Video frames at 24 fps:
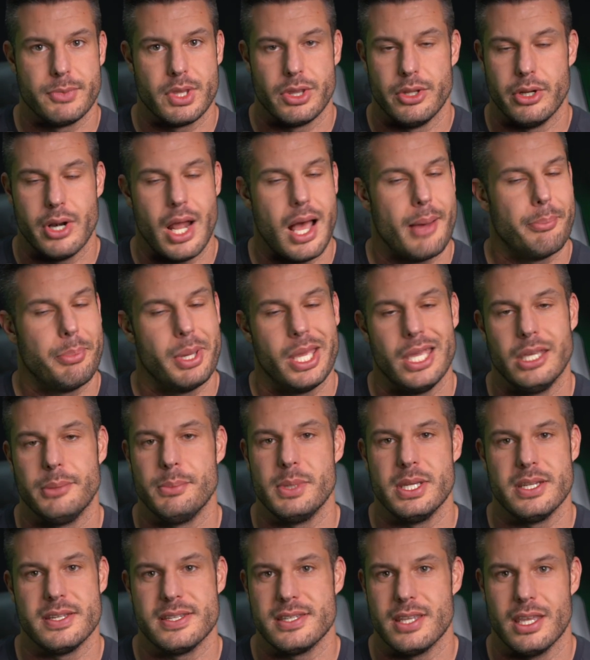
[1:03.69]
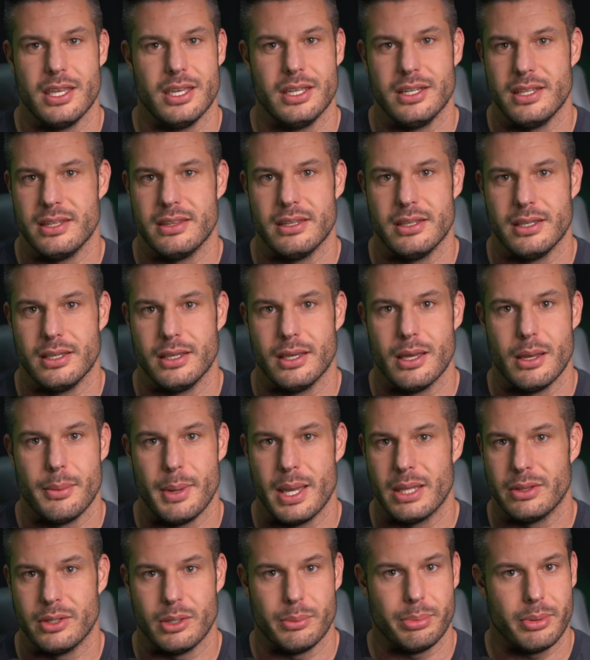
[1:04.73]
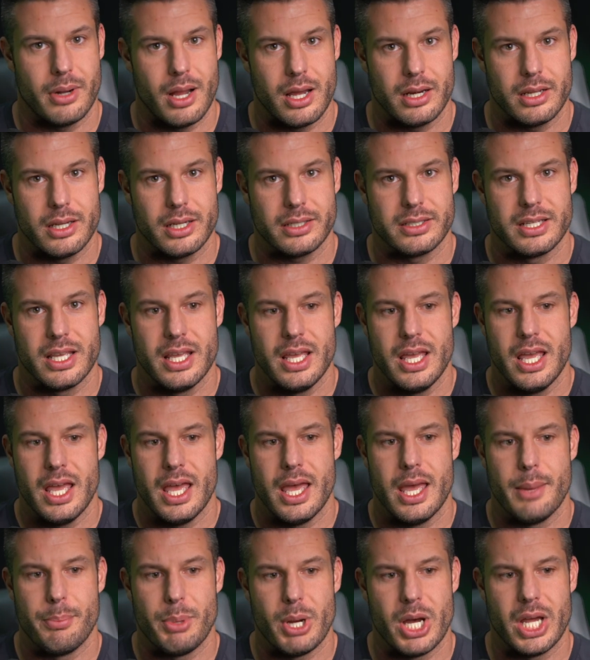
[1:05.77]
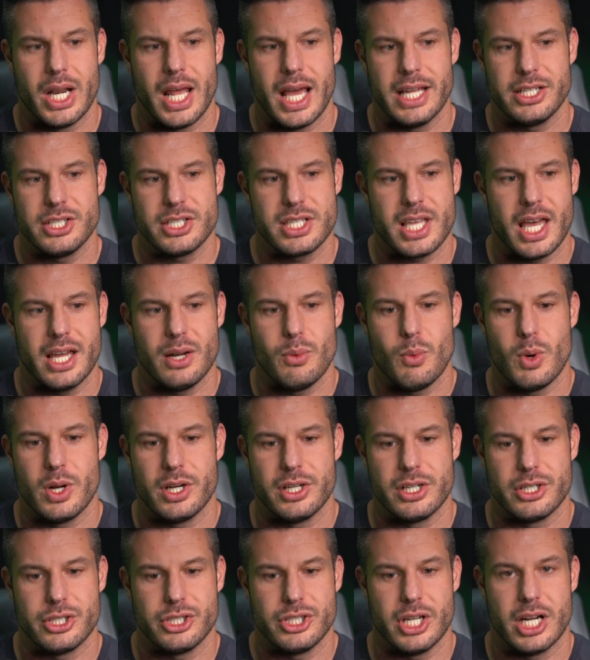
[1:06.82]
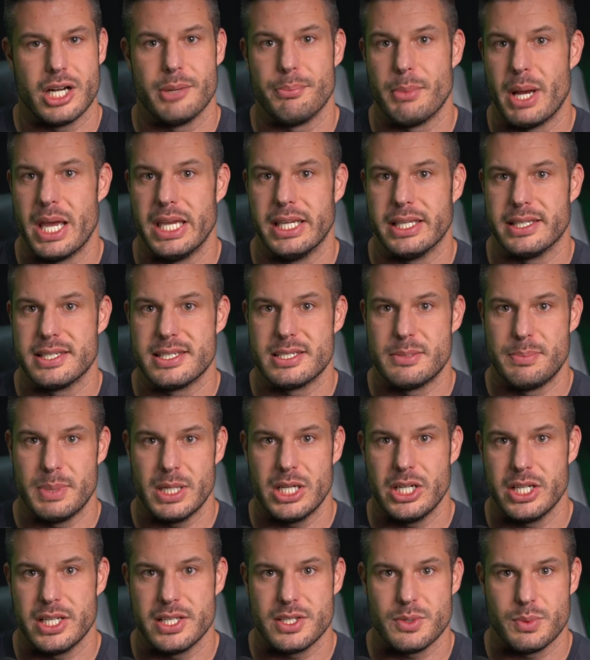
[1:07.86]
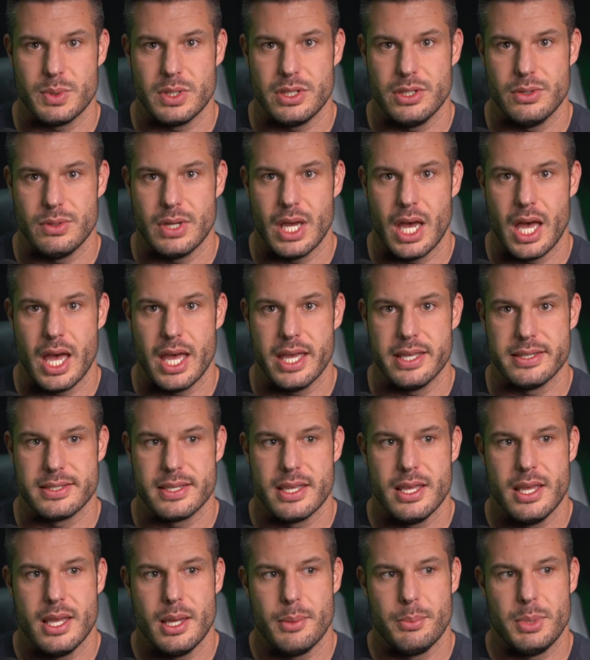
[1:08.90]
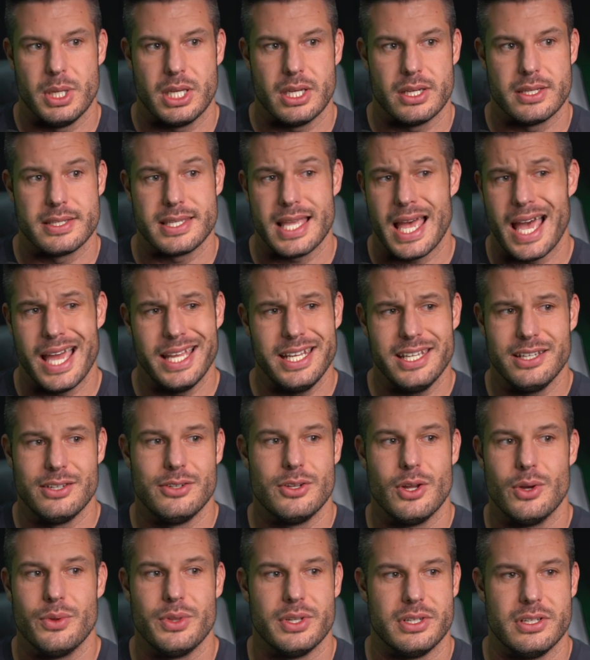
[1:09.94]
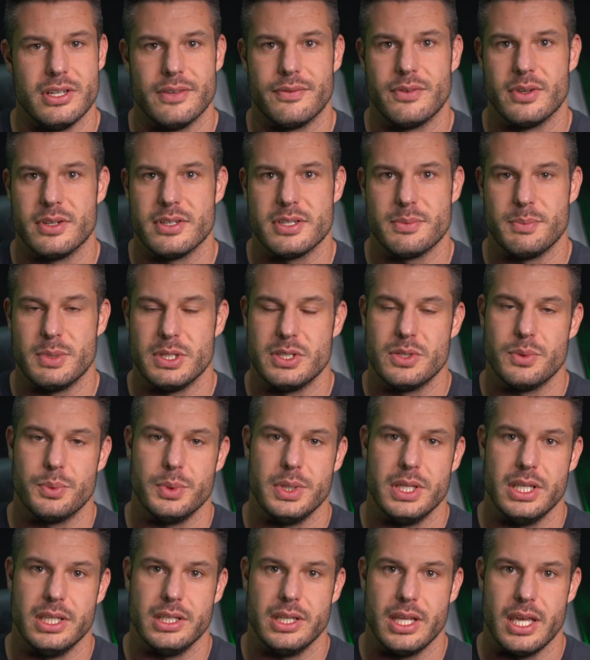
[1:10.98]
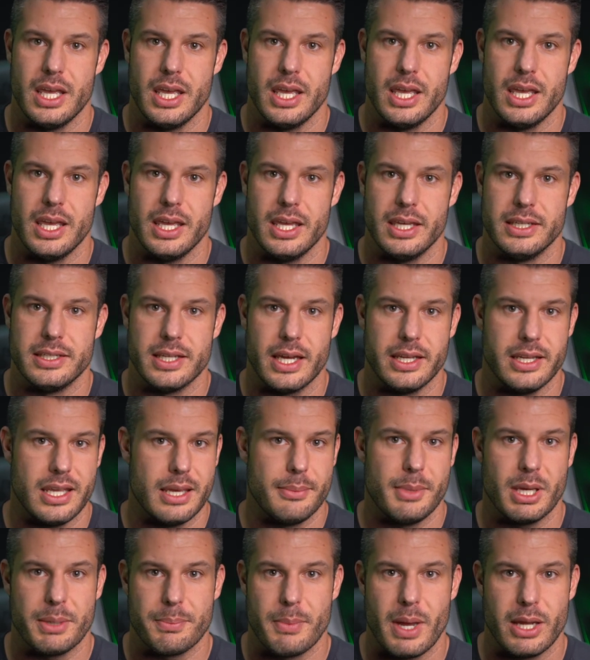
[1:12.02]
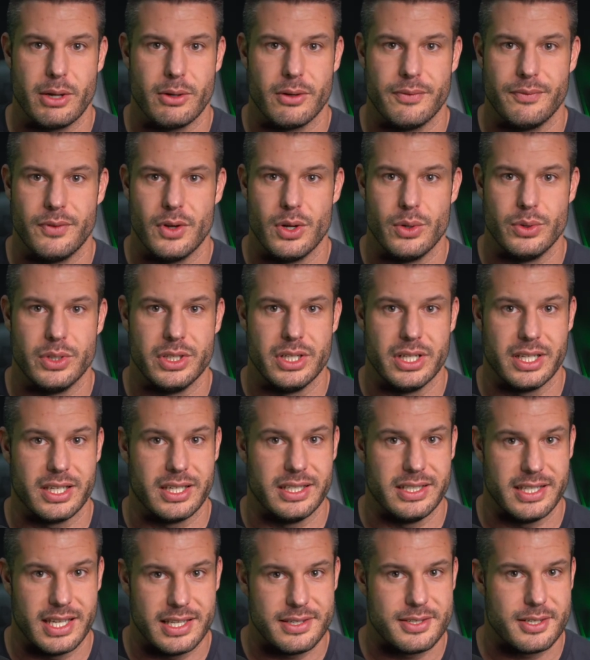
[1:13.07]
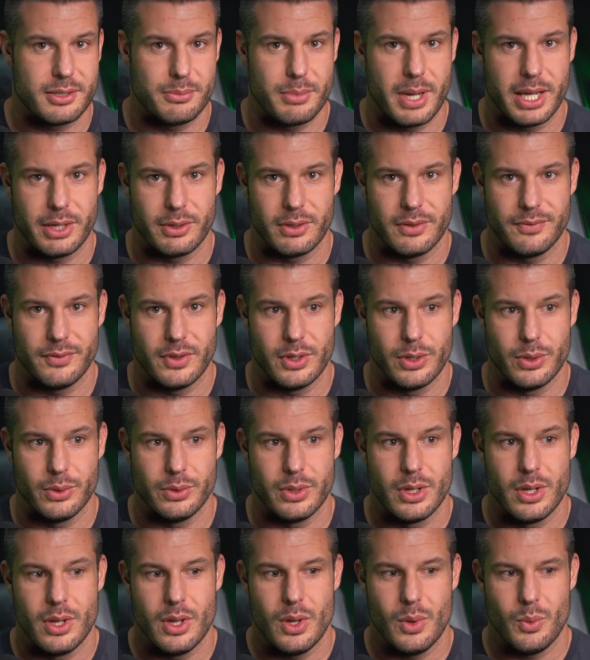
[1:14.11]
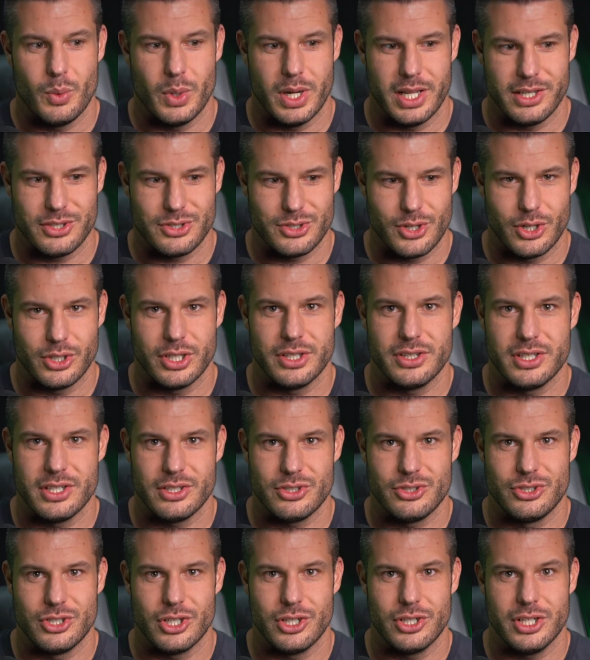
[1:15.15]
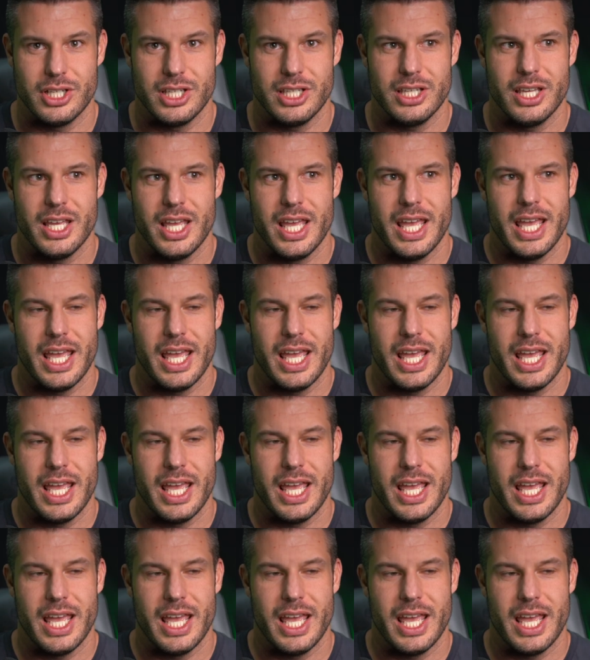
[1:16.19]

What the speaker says: They're not paying me to say anything about their product, but I just kind of wanted to share my experience with you guys because I didn't know the difference between a dynamic microphone and a condenser microphone when I started this journey.